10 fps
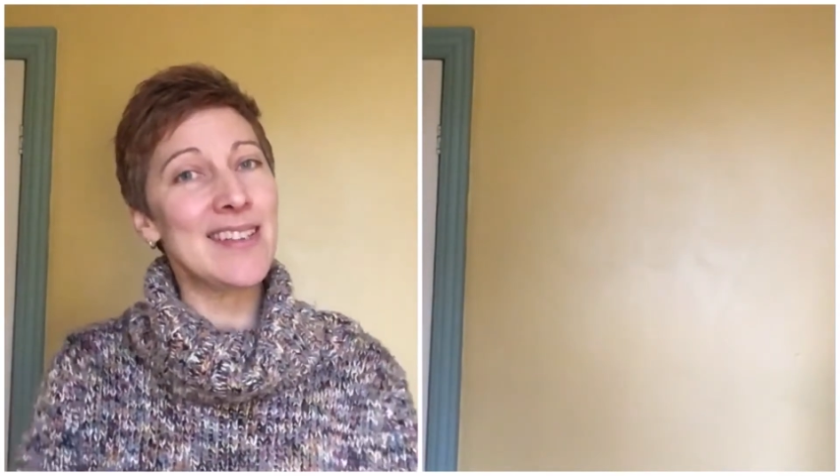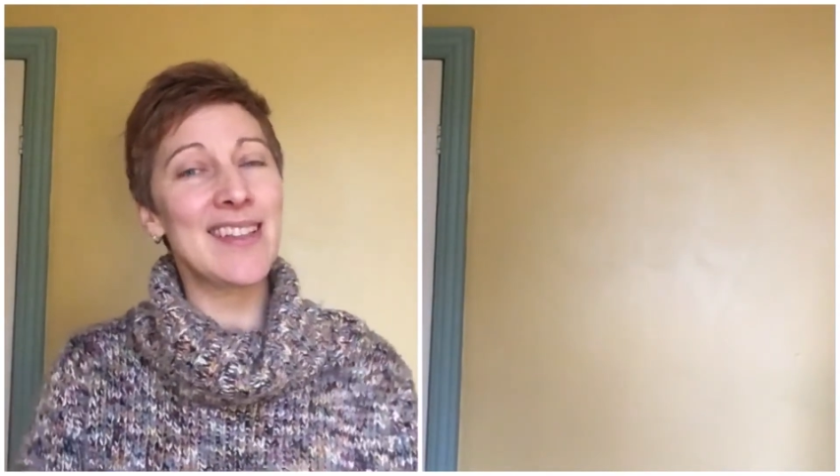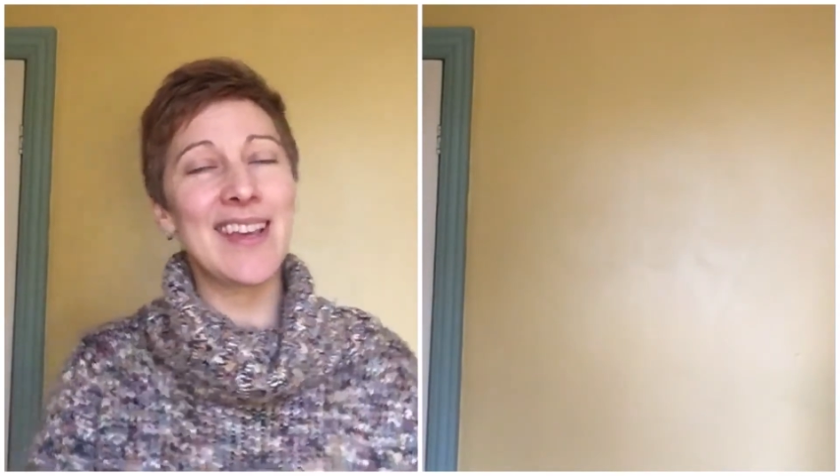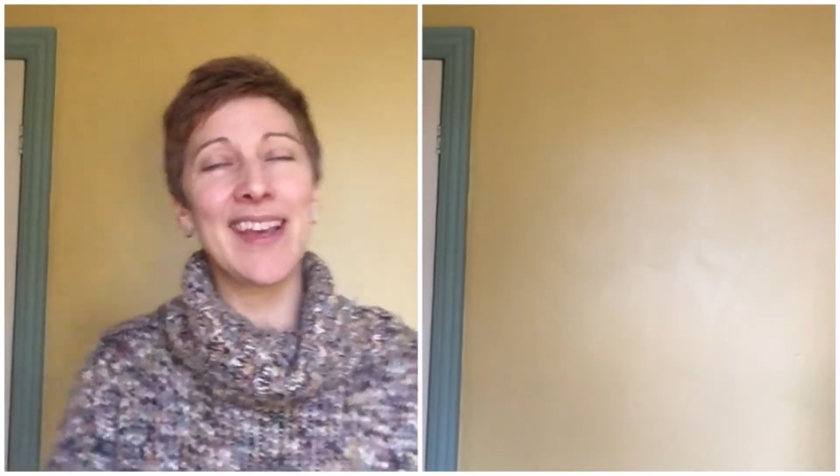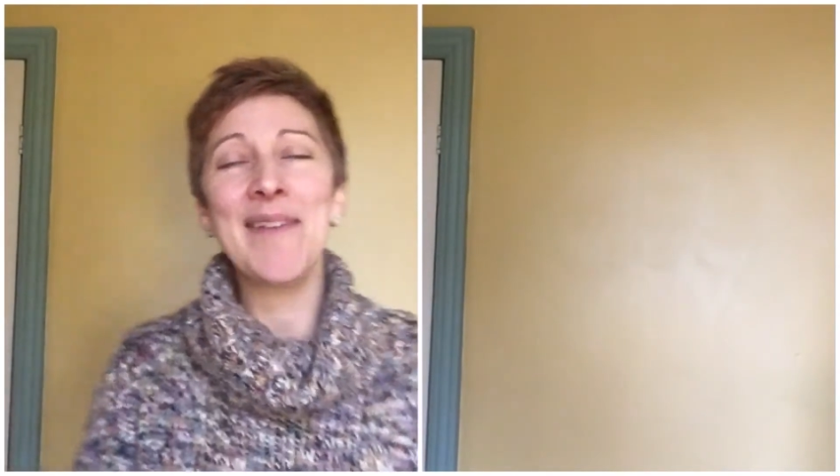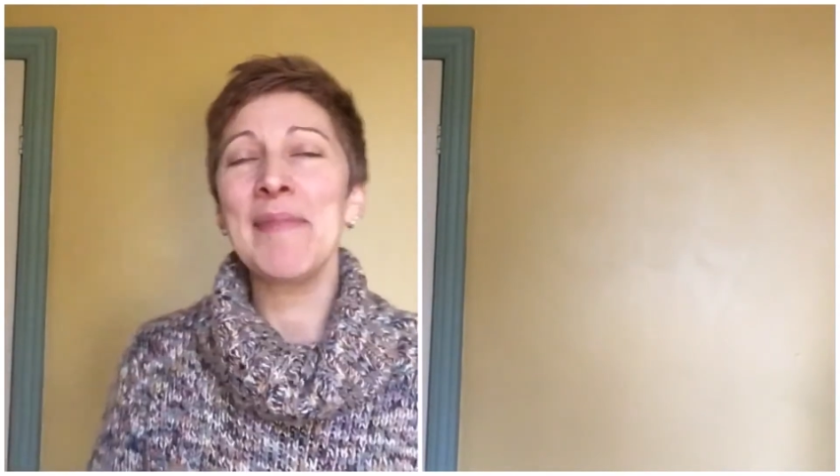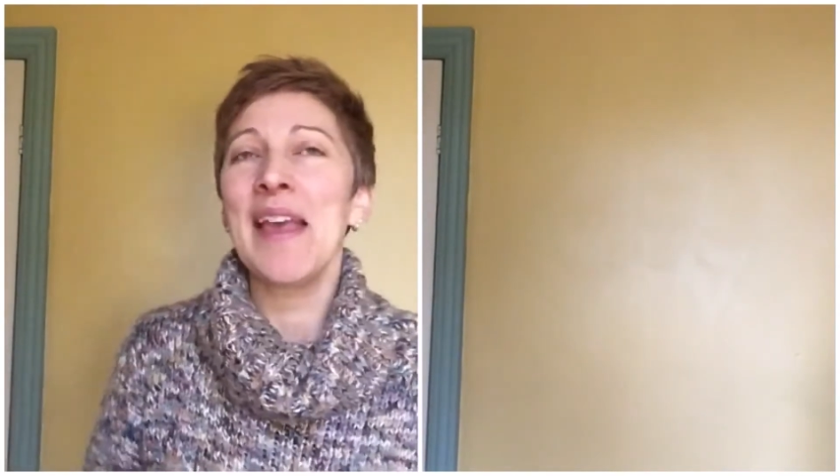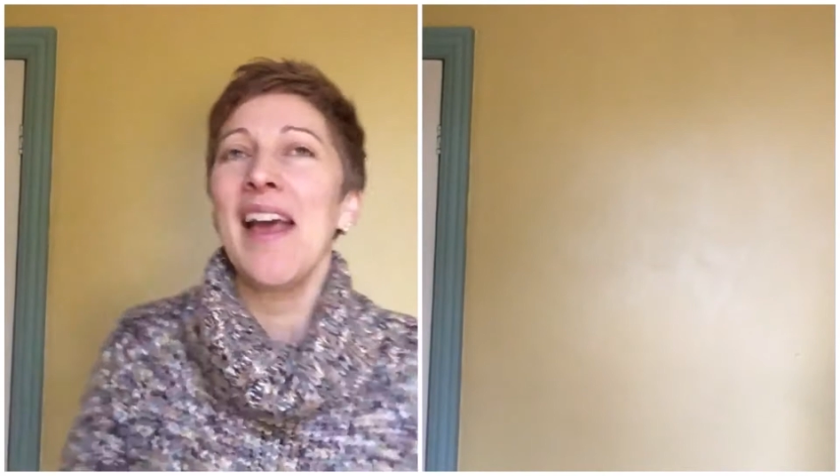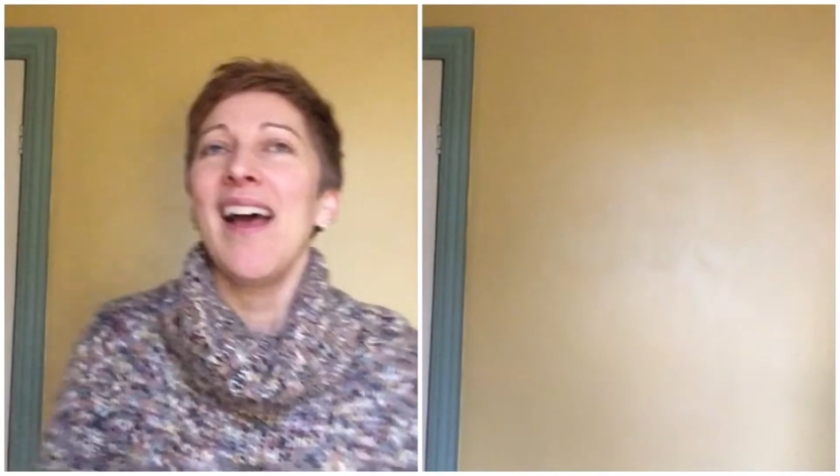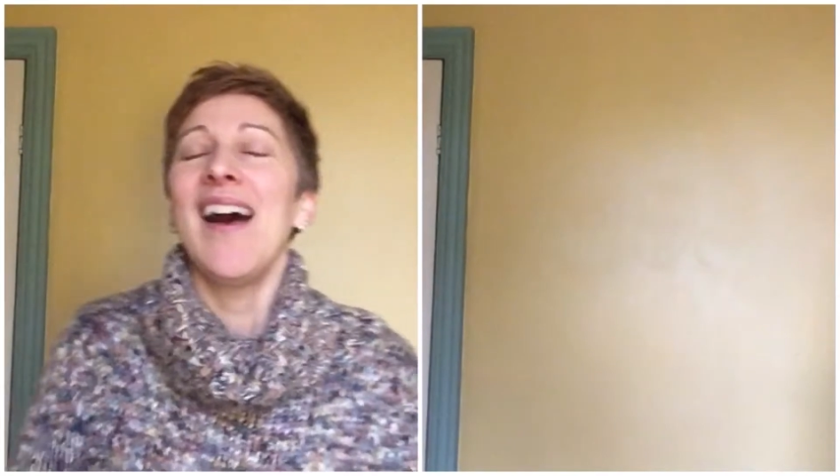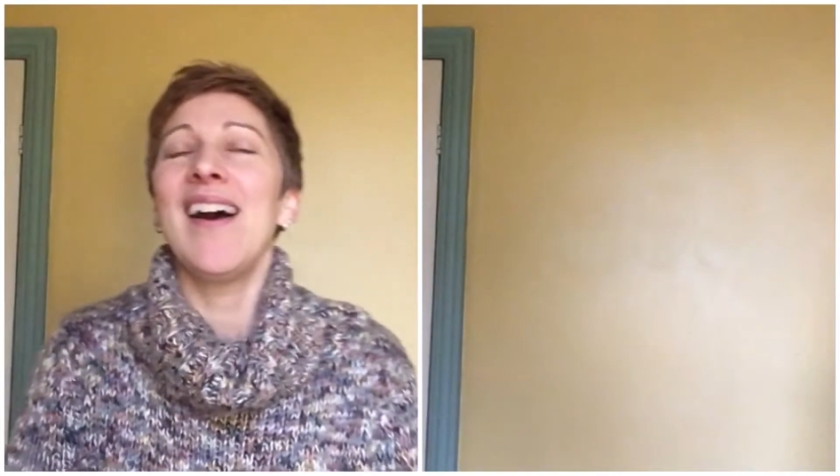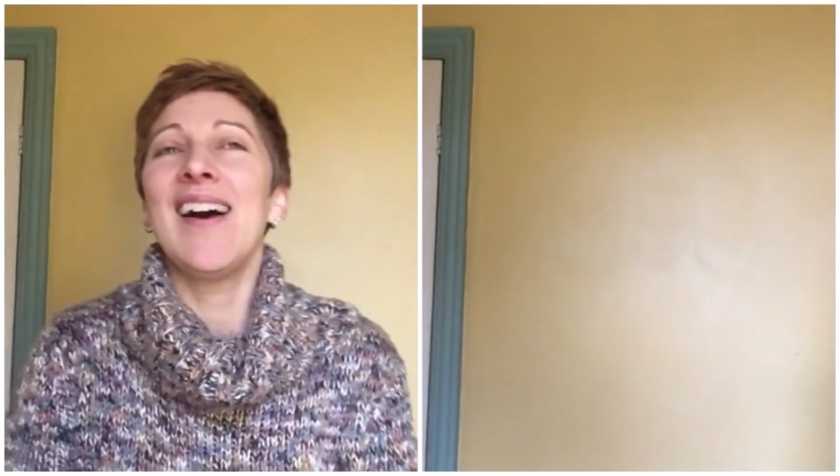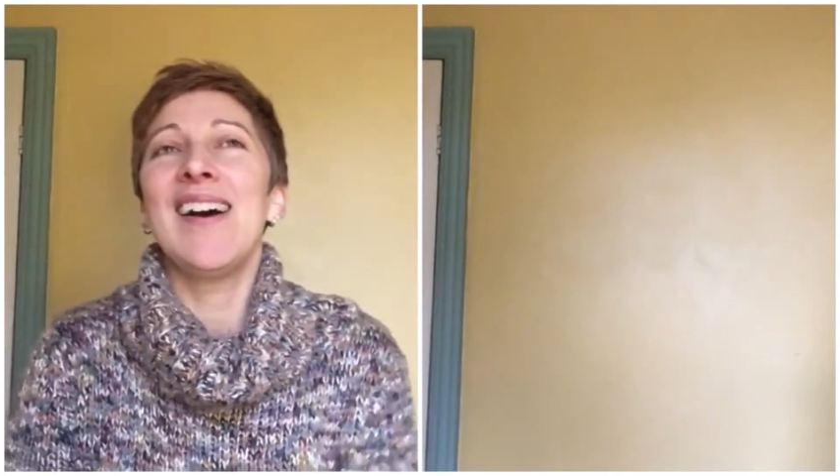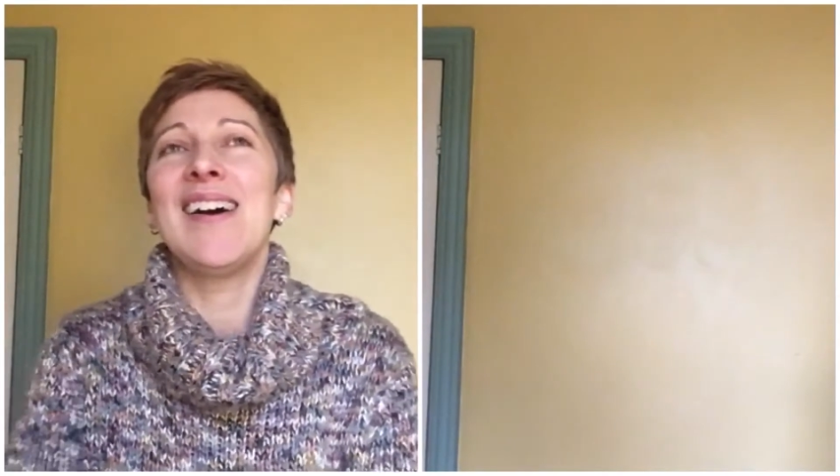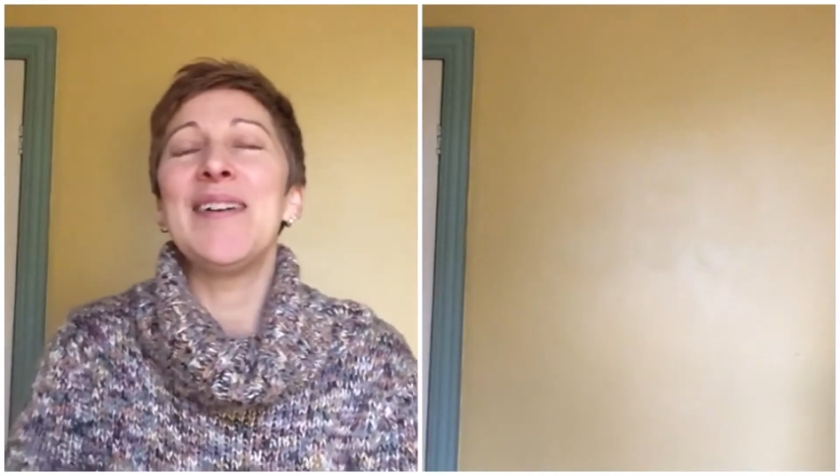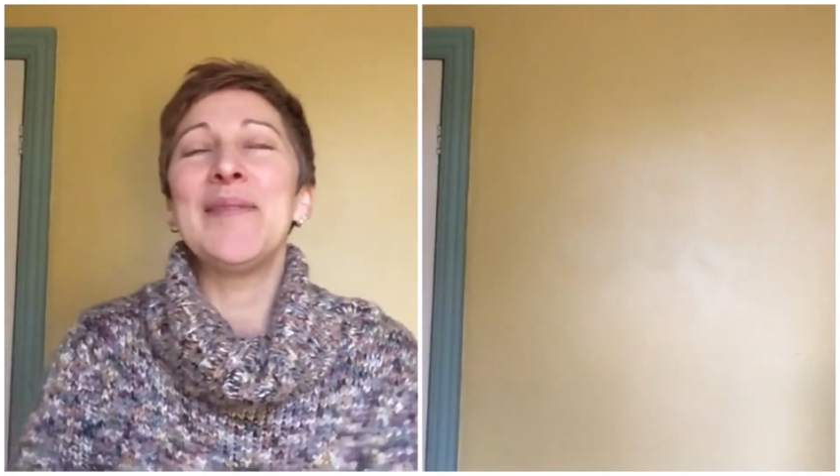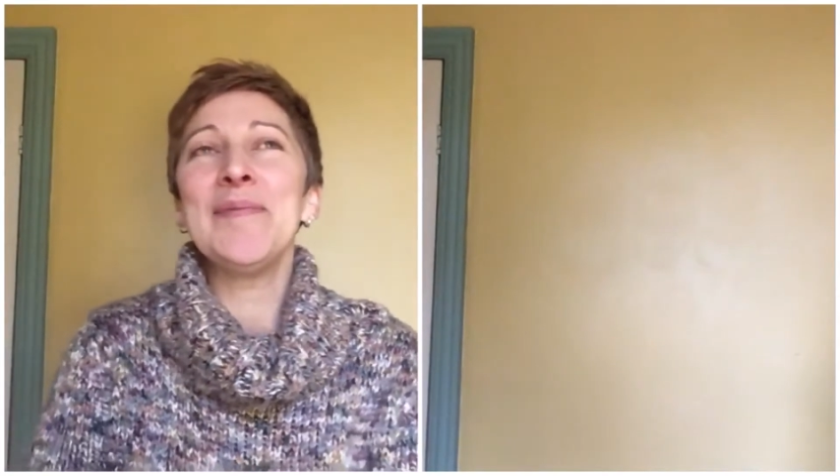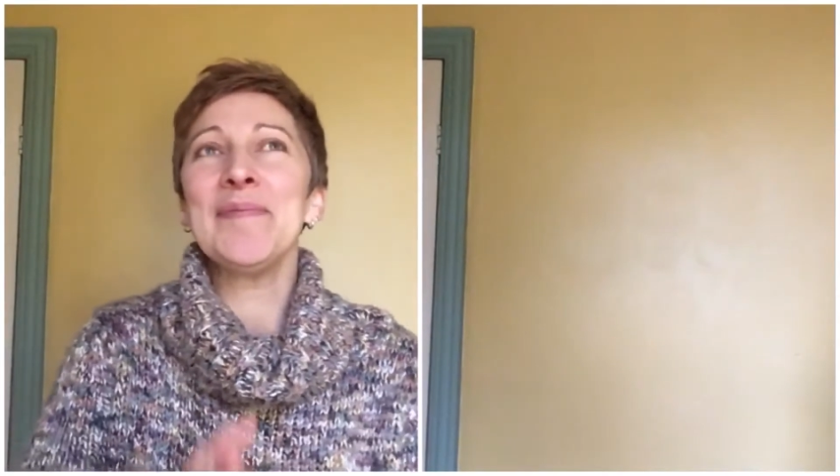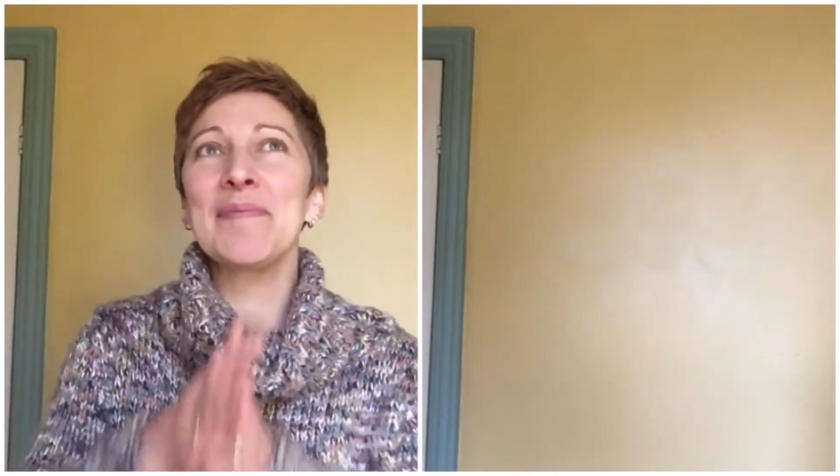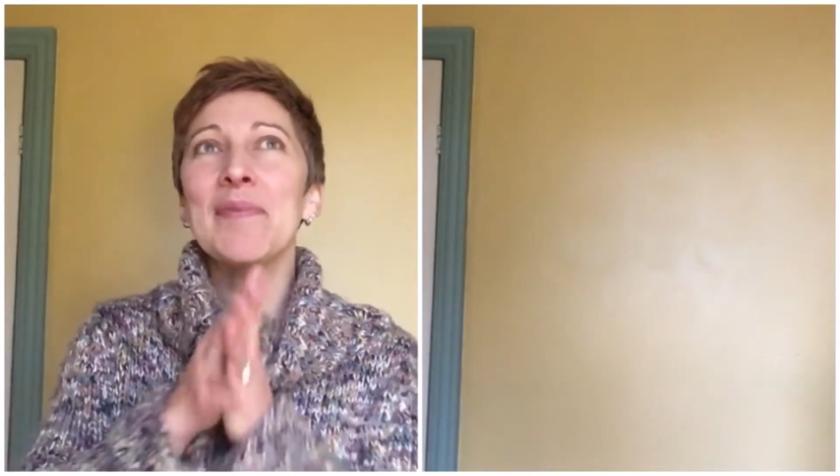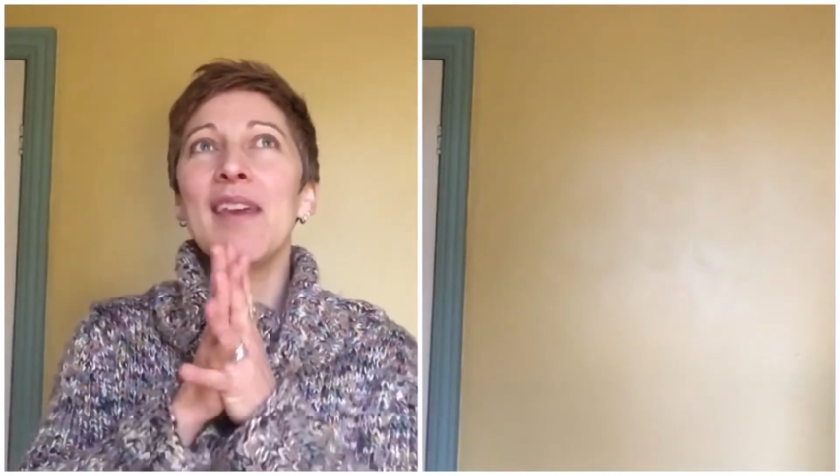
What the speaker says: So there you go.